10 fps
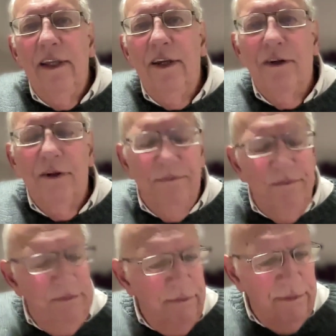you're
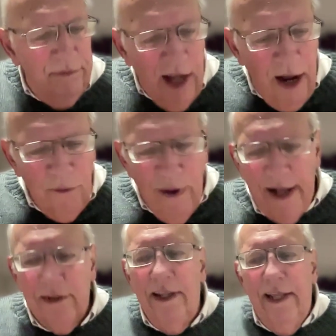
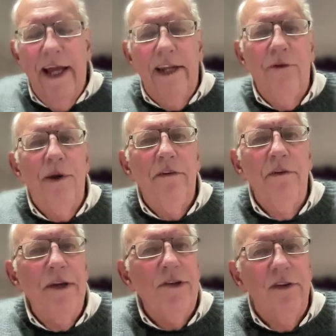directly getting rid of
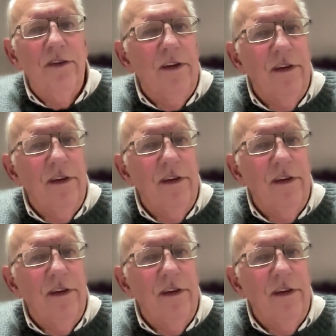emissions.